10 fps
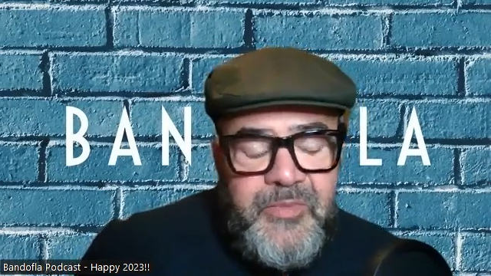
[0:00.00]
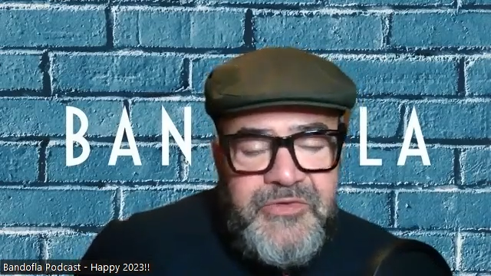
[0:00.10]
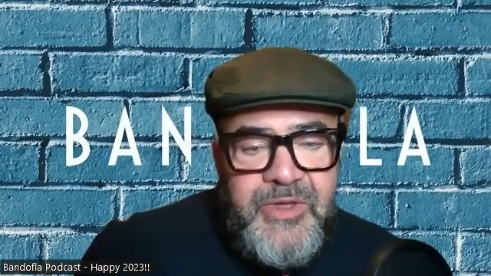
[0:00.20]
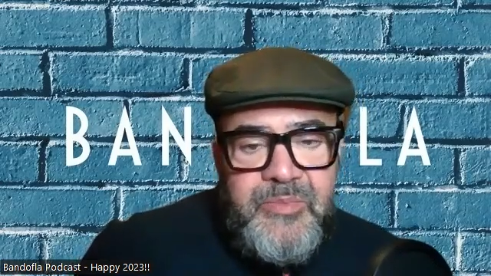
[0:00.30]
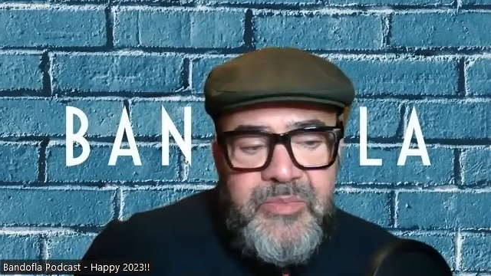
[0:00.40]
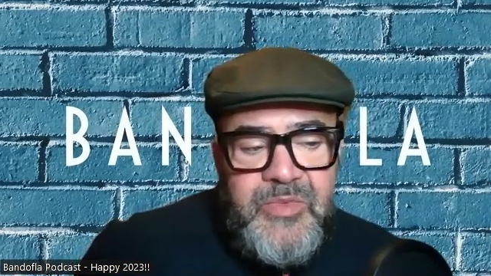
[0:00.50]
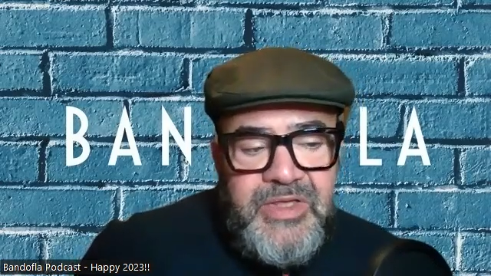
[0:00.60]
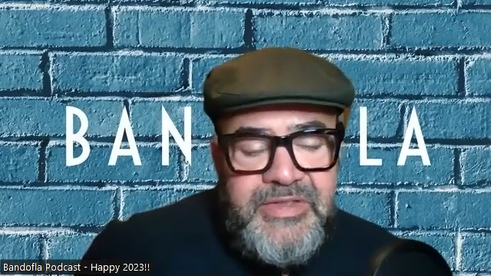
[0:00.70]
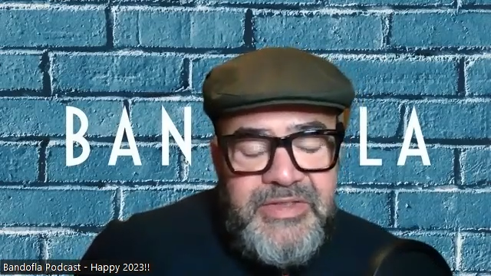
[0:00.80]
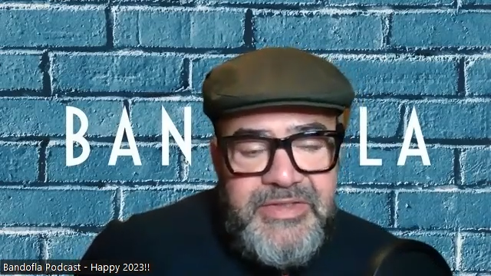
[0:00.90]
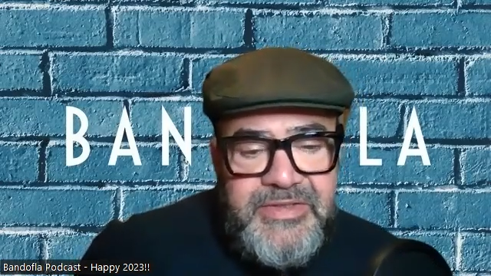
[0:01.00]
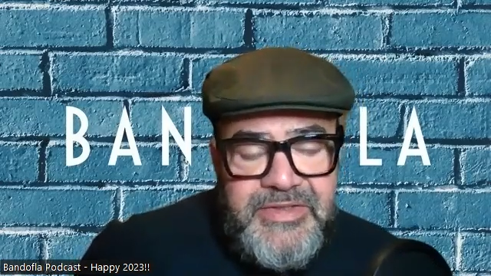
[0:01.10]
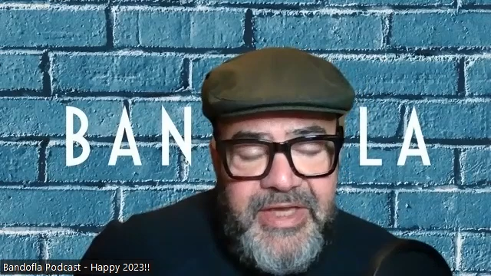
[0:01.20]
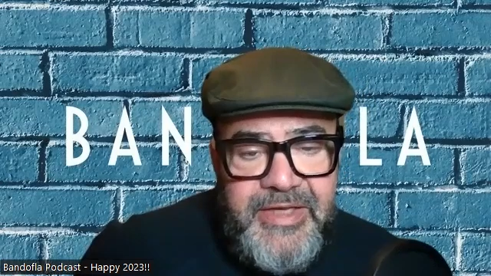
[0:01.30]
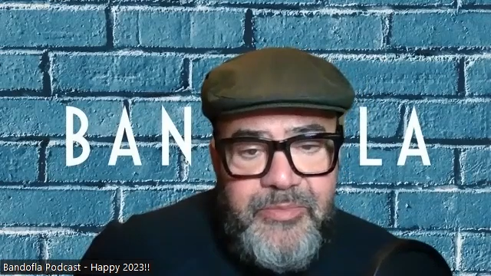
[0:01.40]
some
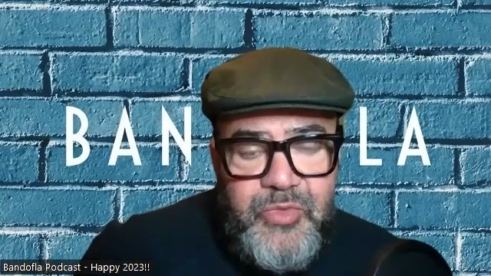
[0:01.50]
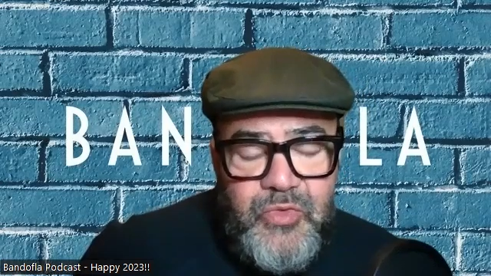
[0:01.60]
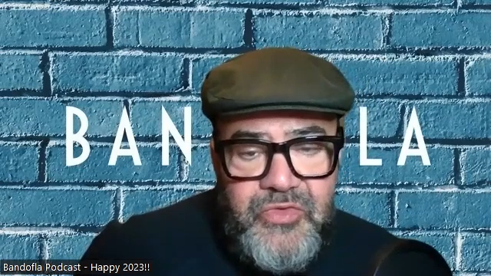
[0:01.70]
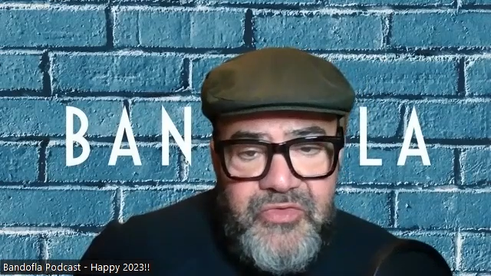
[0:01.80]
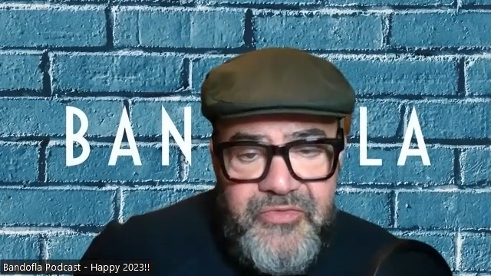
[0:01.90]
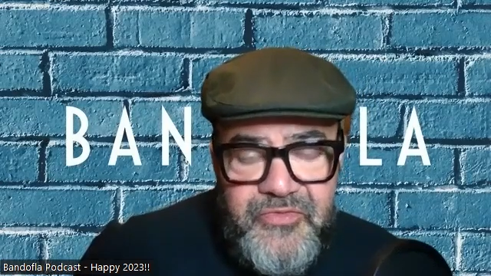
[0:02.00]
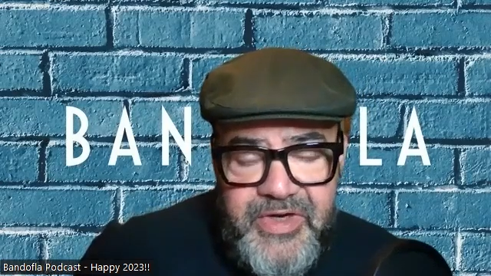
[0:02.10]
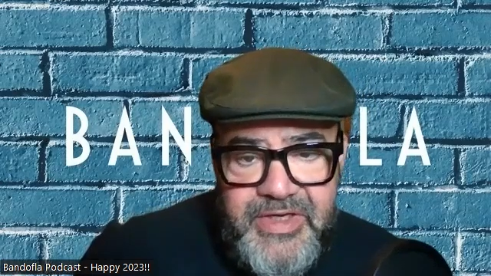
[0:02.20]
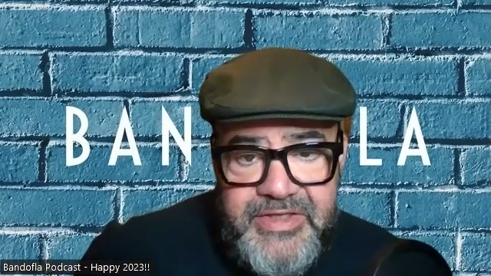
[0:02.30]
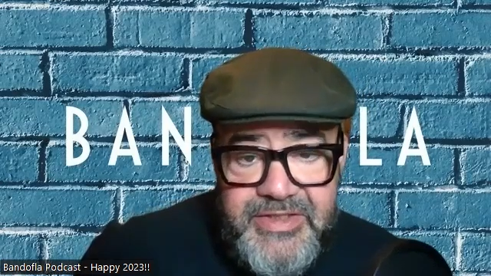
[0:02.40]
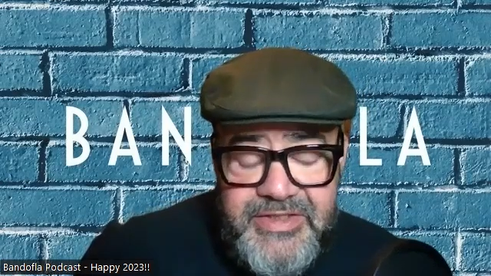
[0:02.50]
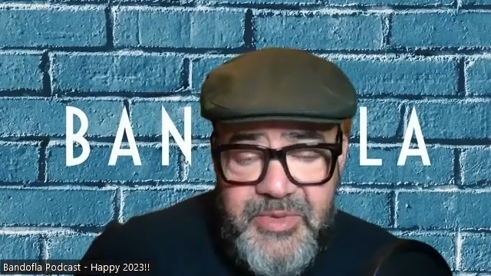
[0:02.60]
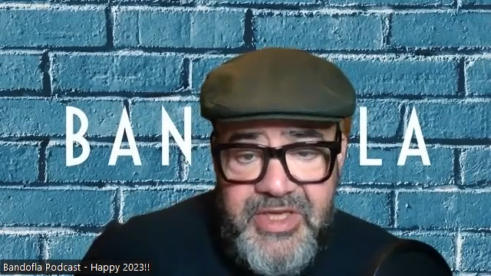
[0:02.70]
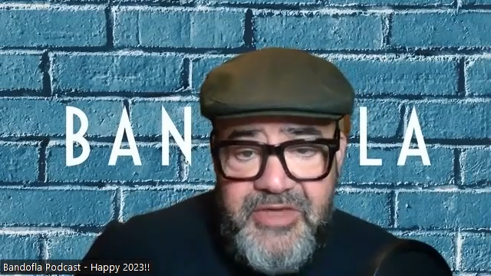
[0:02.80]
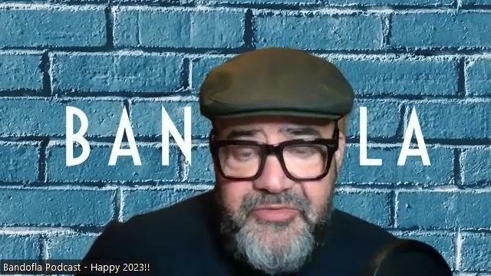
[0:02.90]
disability
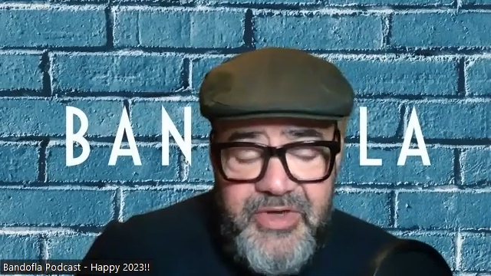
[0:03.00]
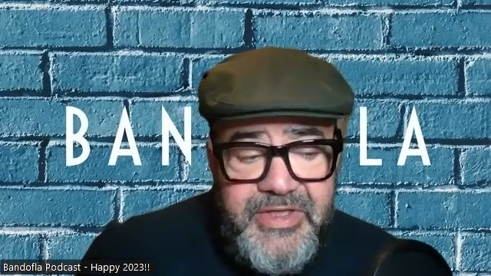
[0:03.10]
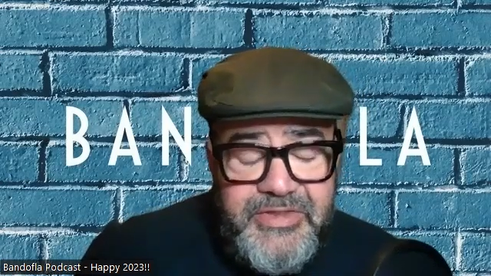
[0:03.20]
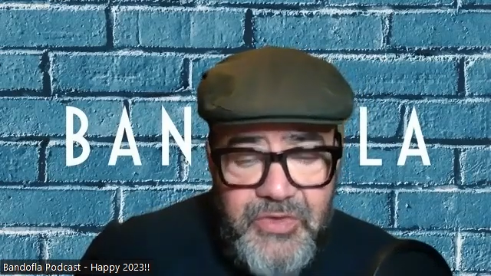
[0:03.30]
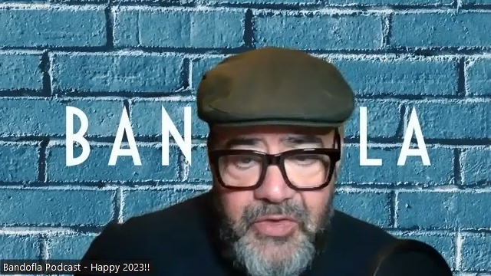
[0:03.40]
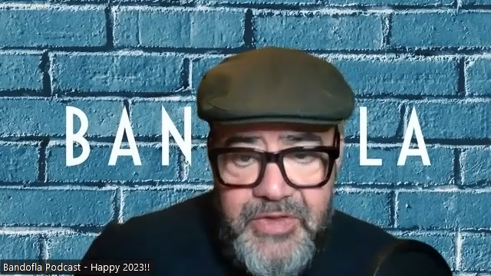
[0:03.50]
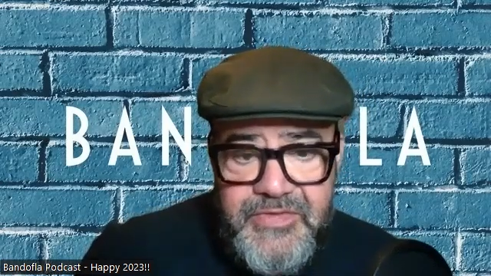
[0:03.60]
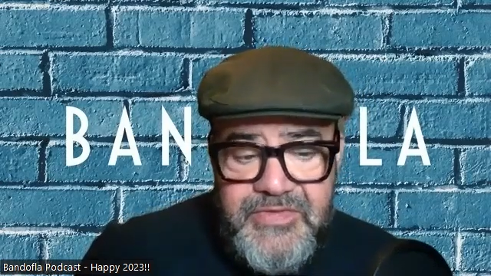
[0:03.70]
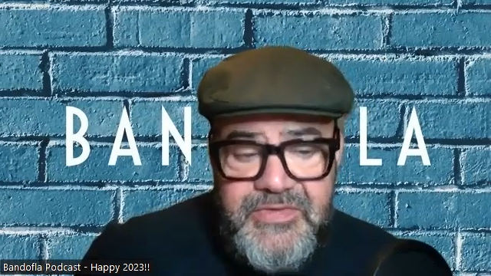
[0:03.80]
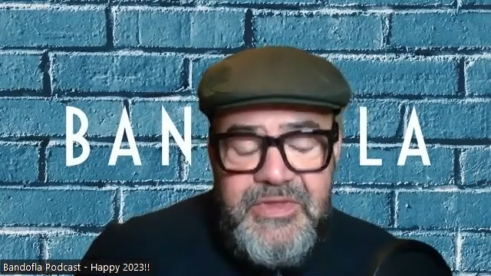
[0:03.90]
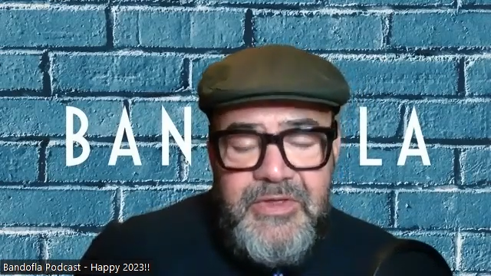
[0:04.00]
friendly toilets